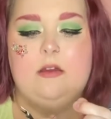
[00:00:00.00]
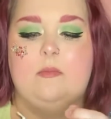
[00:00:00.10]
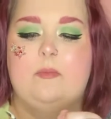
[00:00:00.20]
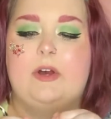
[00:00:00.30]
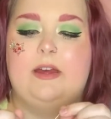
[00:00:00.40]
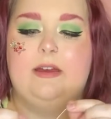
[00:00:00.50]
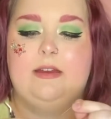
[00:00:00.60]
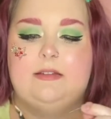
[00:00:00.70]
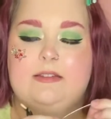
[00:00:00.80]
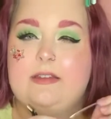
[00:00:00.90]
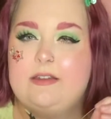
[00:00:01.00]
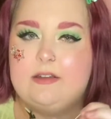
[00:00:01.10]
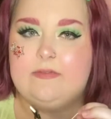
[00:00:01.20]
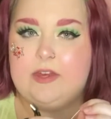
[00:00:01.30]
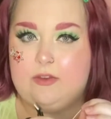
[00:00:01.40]
But it's thin
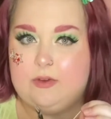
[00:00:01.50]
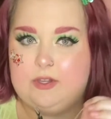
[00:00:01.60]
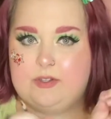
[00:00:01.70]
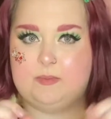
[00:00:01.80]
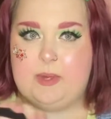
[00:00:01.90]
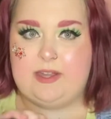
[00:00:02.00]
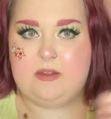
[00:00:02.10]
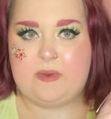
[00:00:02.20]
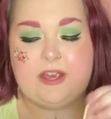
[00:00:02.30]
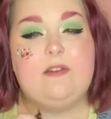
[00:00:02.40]
enough that you can just bend it back